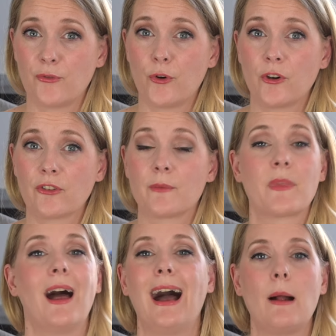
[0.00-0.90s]
First,
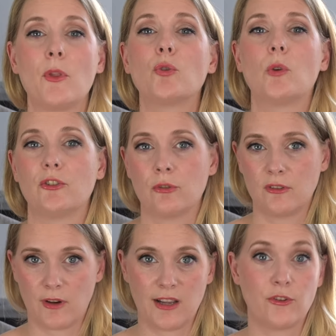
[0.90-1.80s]
I'm not one to
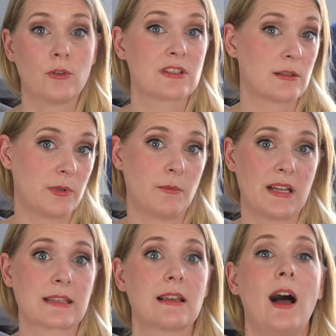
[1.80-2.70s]
advise you on
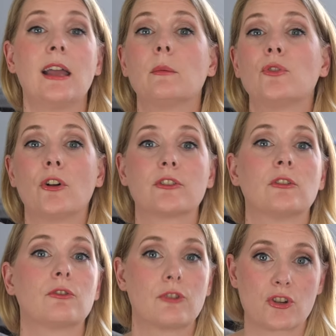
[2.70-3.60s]
supplements. I am not a
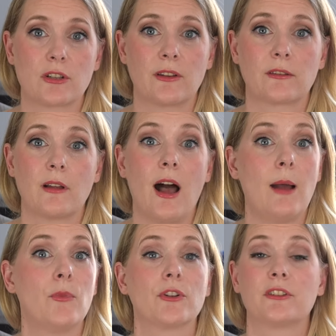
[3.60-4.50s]
nutritionist.
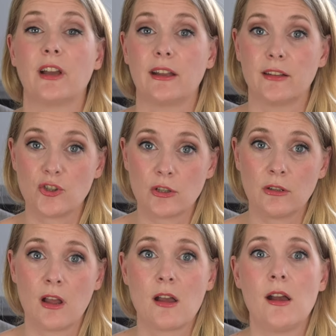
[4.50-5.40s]
I'm not a
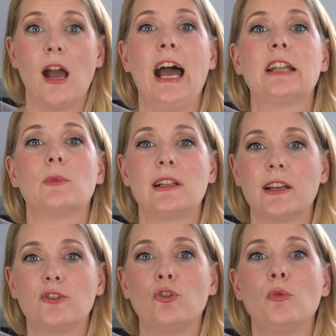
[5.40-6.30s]
dietitian. And while
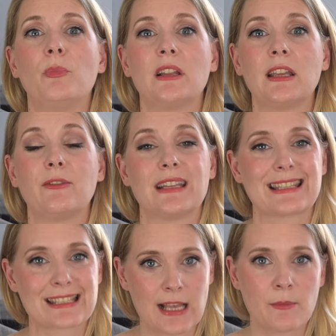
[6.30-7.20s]
I do believe that
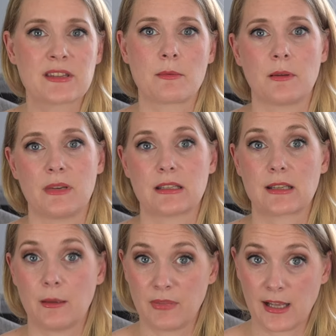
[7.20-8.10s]
some supplements
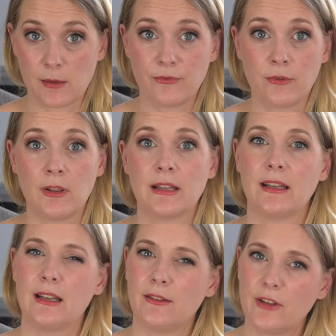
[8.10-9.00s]
can be helpful in
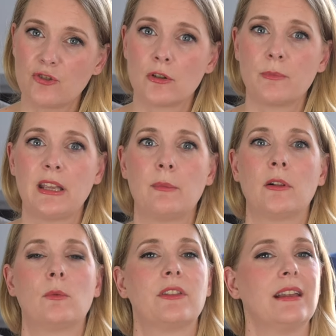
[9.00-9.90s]
individual
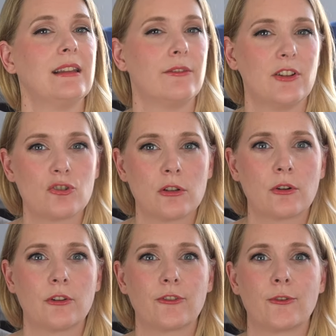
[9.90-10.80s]
people with individual
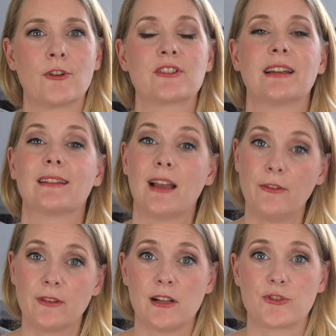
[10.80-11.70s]
concerns and
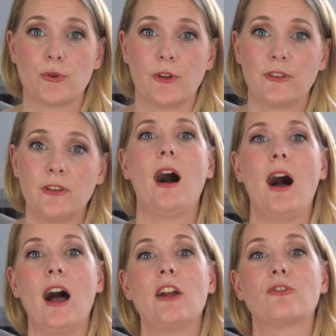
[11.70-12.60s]
lifestyle choices,
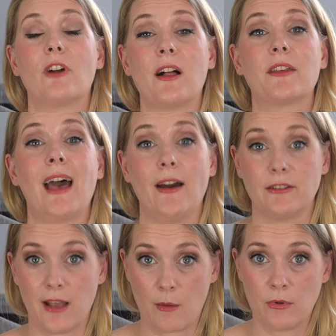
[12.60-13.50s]
I rather have
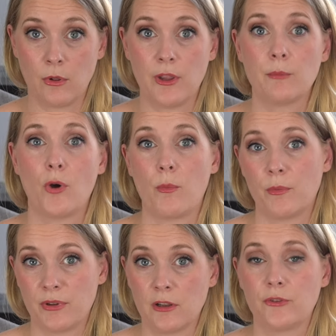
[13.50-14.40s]
an apple than pop a
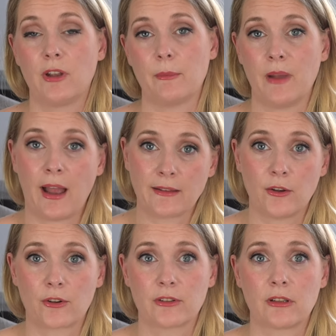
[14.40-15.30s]
pill to get my
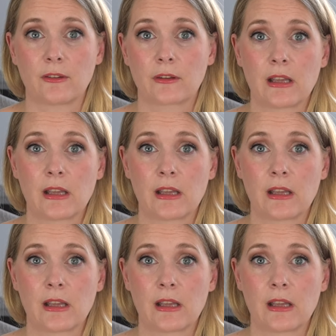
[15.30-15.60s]
antioxidants.